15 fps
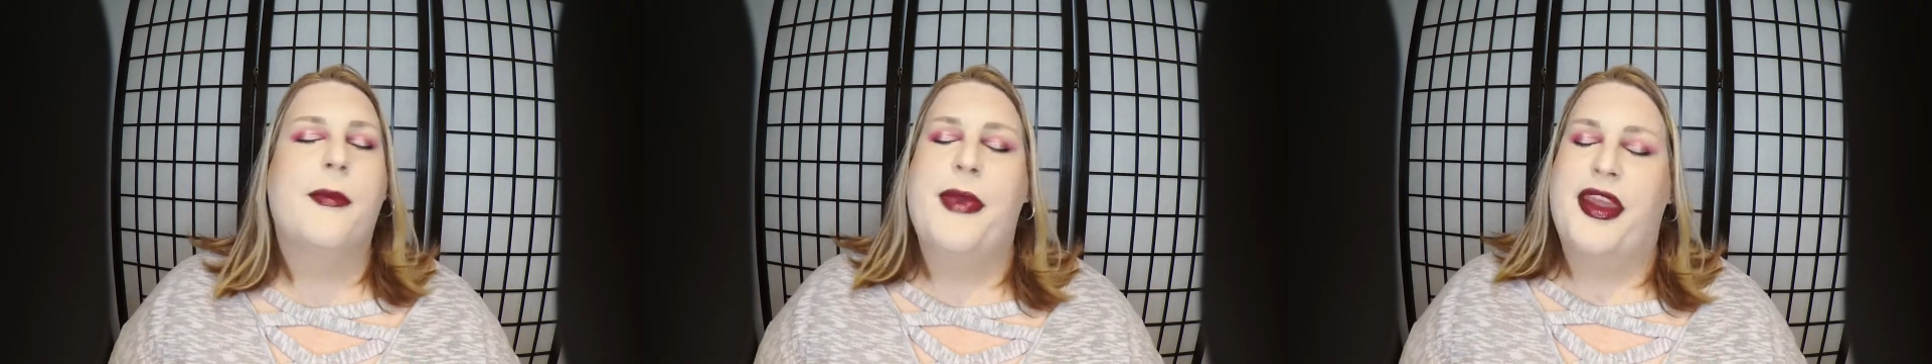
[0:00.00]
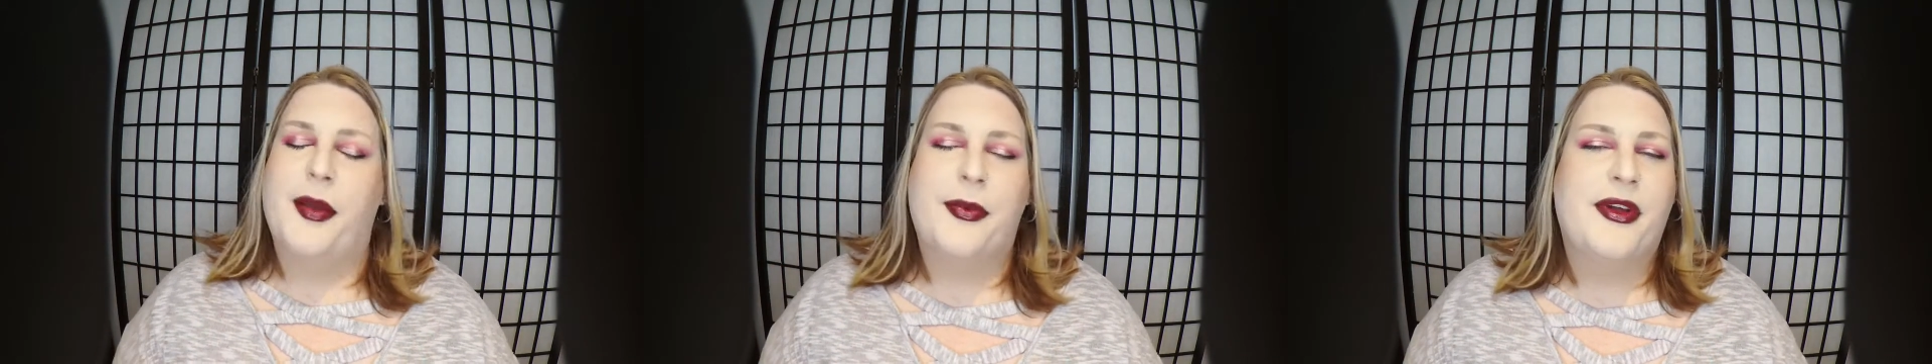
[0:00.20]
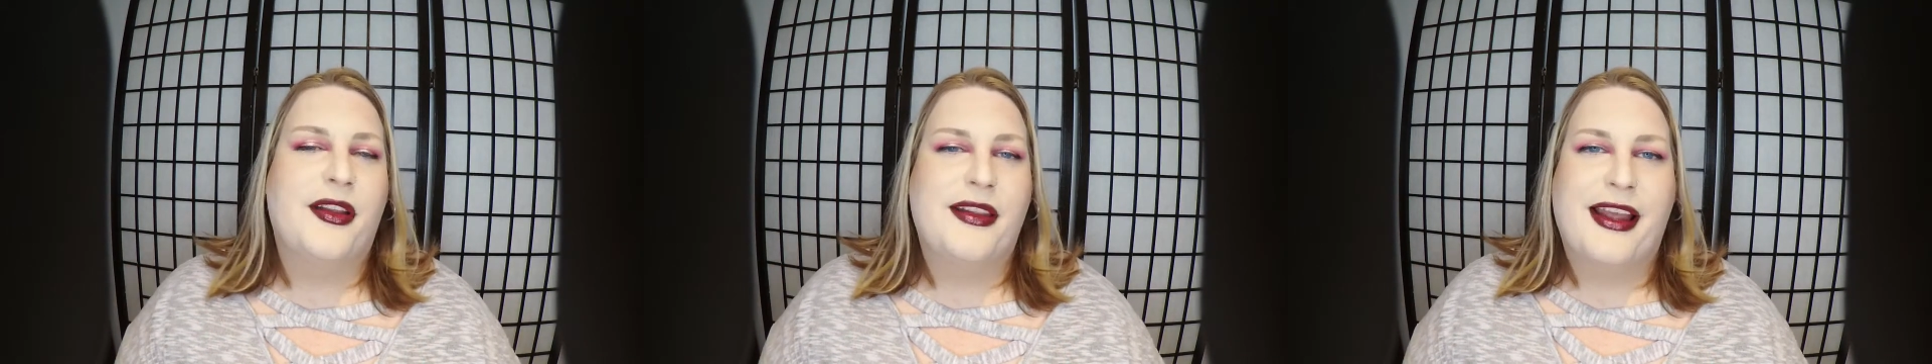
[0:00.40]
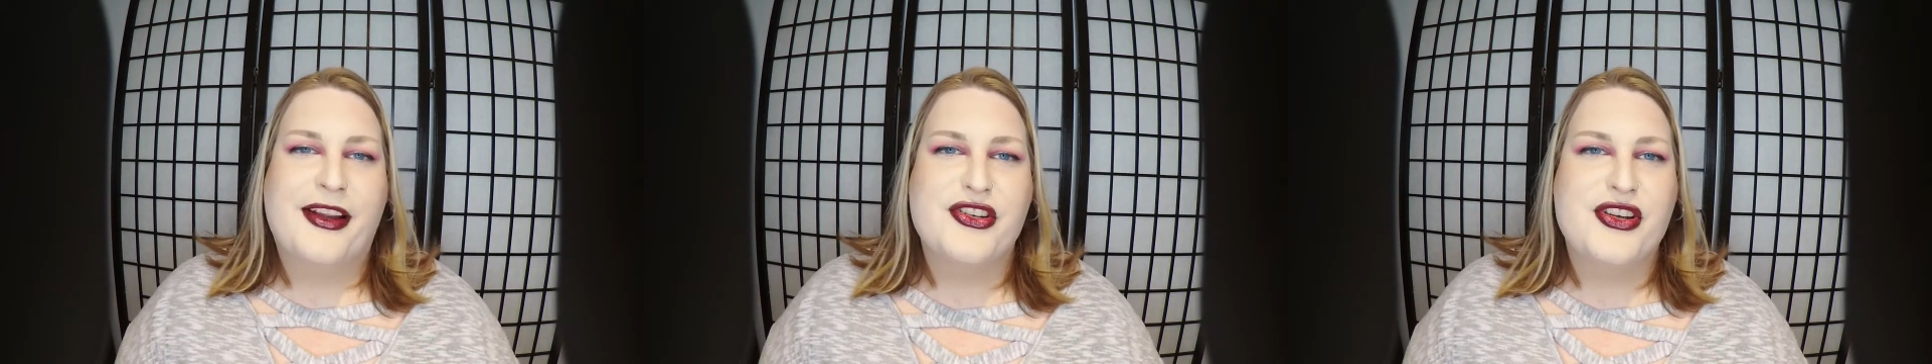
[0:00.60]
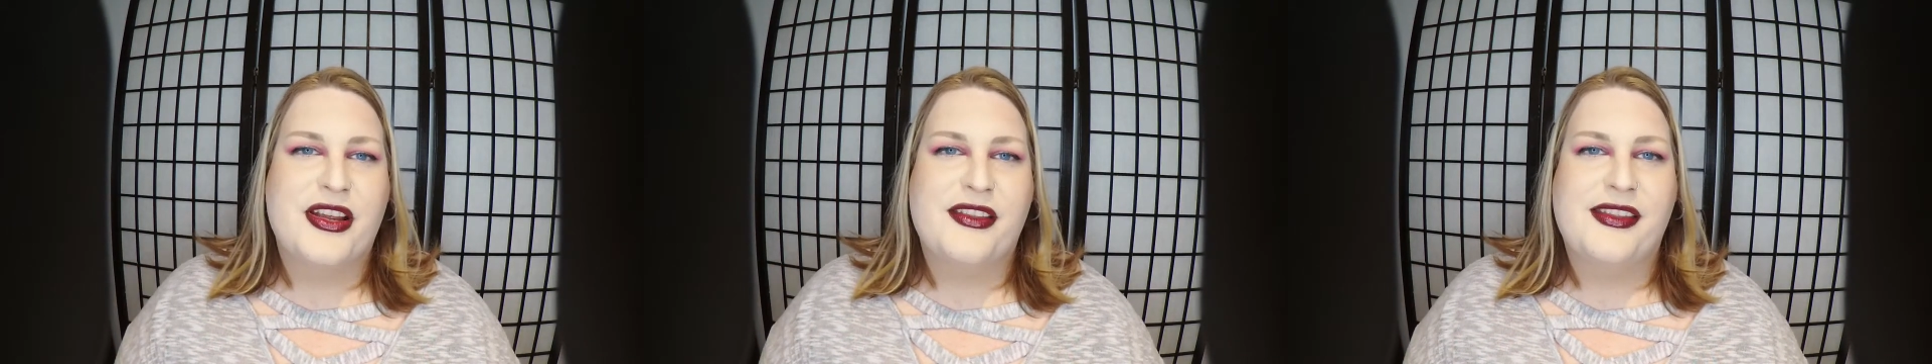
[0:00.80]
makeup
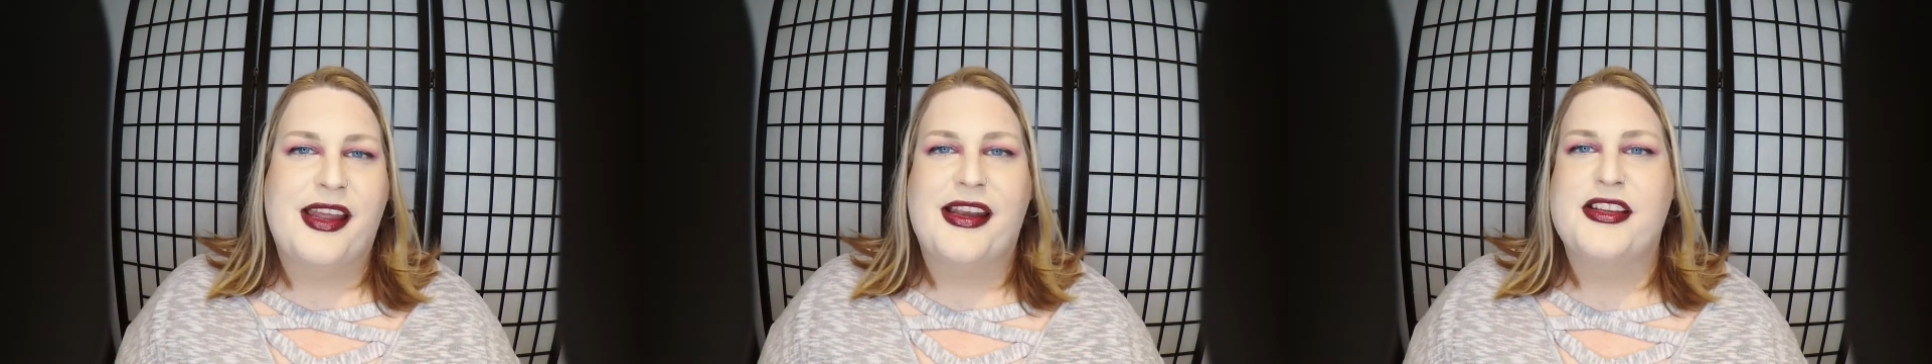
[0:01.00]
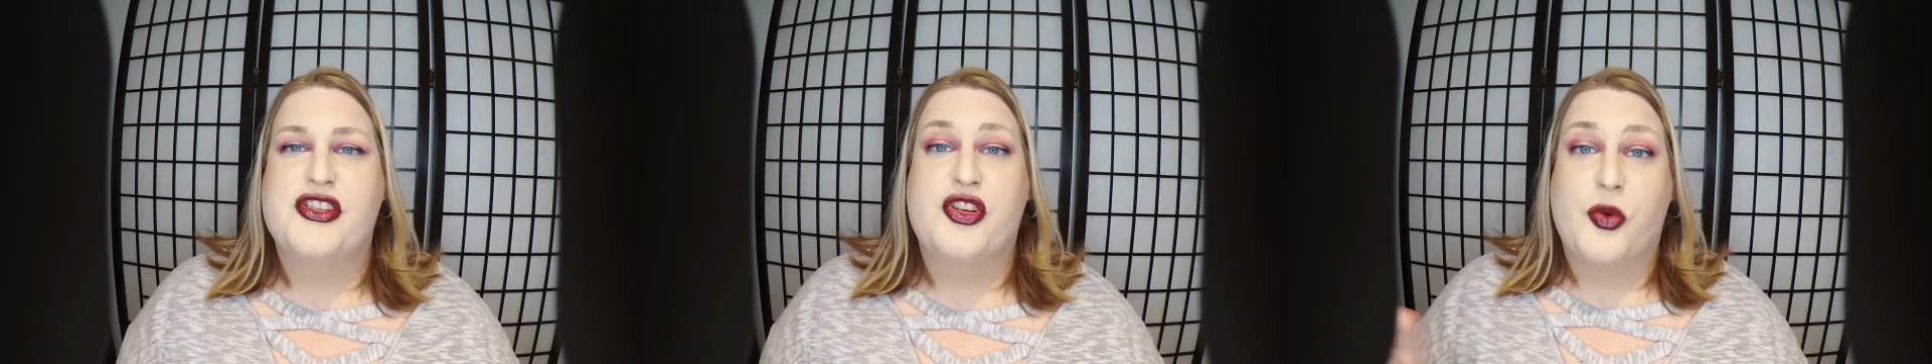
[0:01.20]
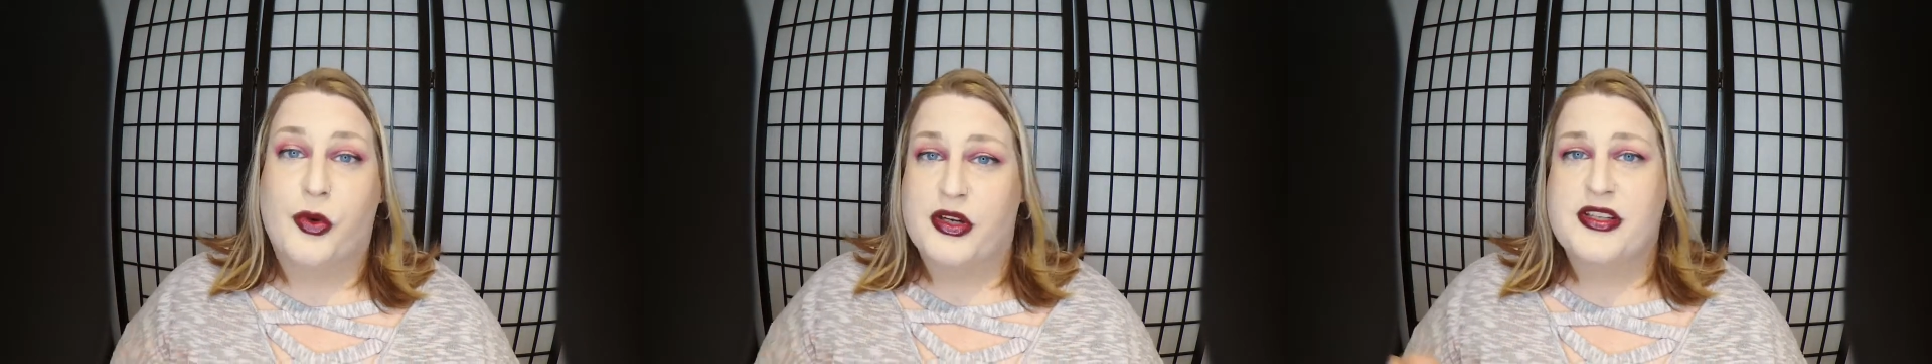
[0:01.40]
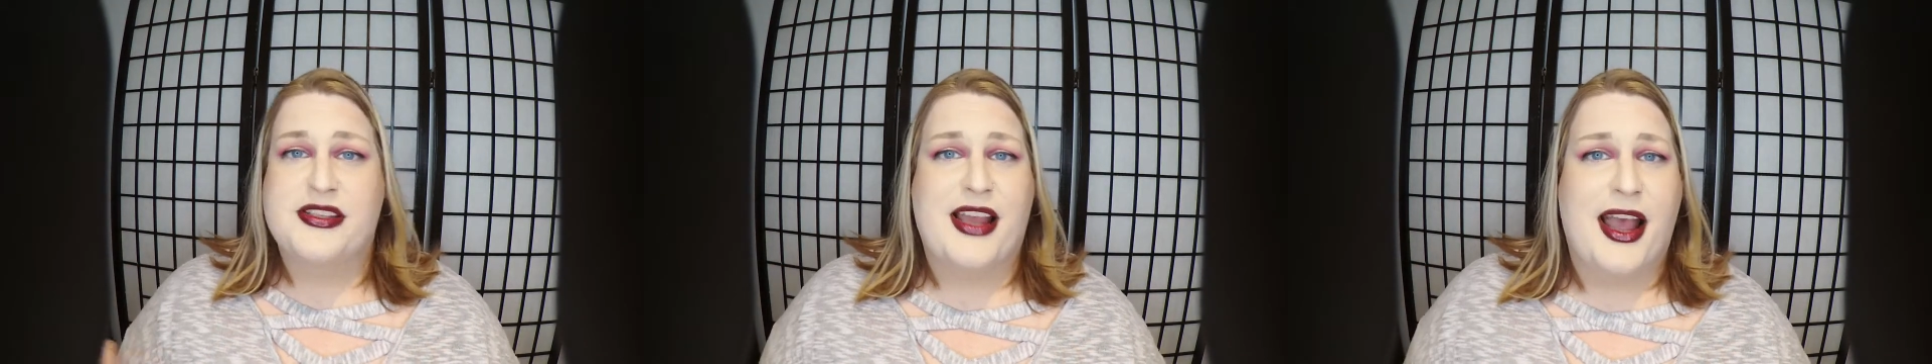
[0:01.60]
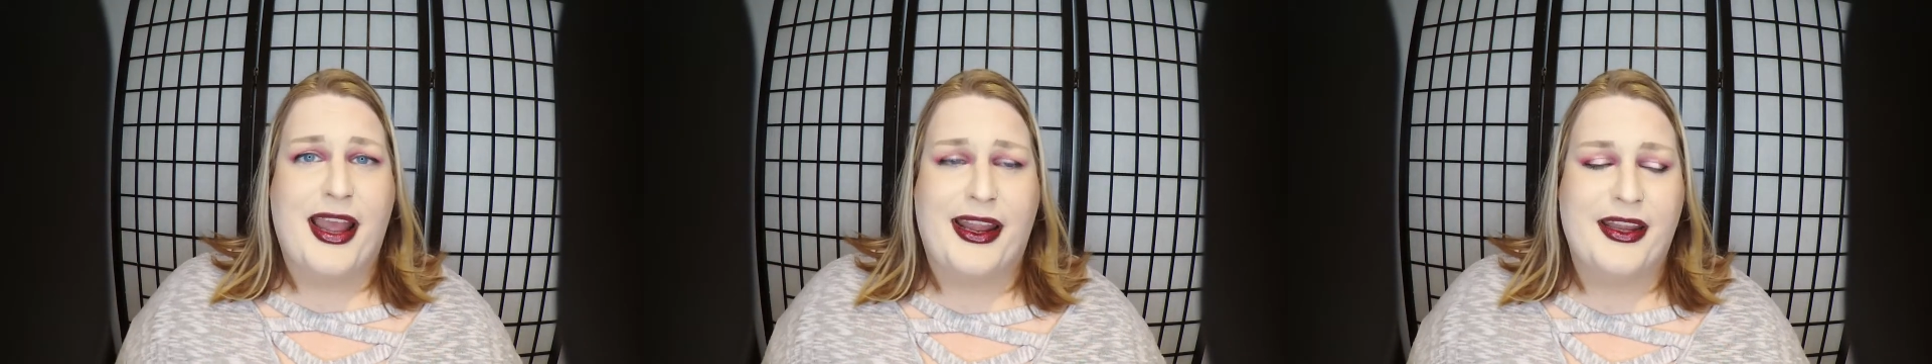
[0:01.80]
collection that is your
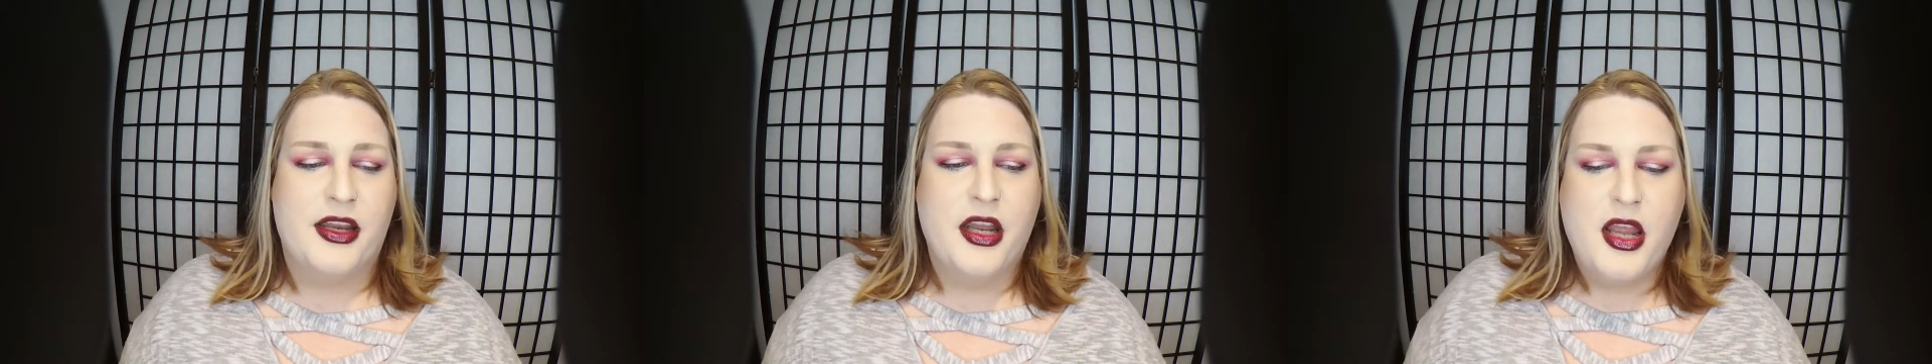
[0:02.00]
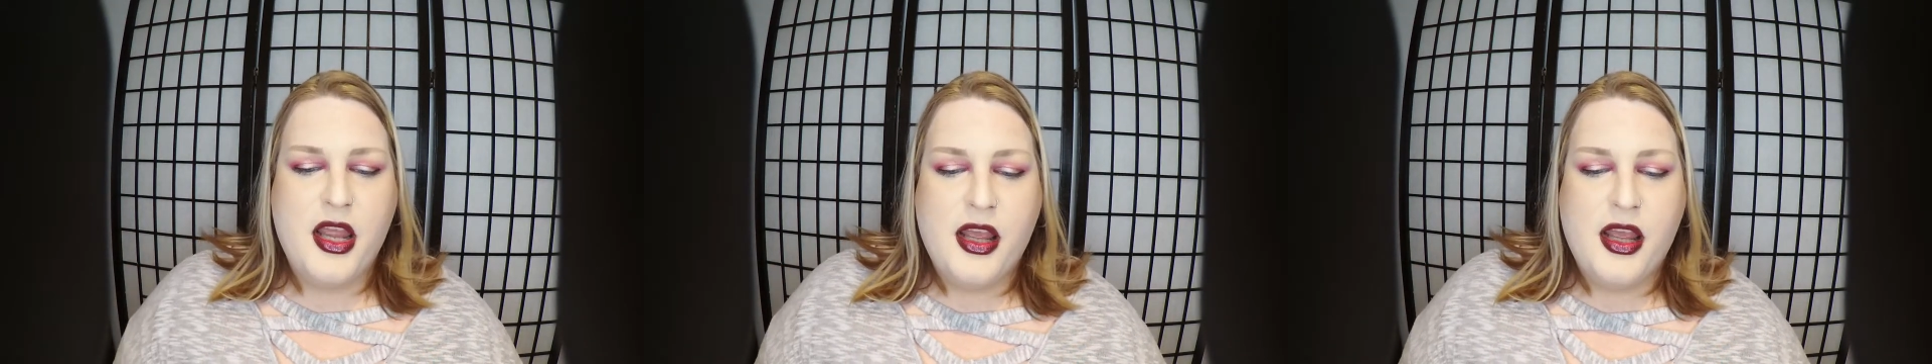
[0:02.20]
sign?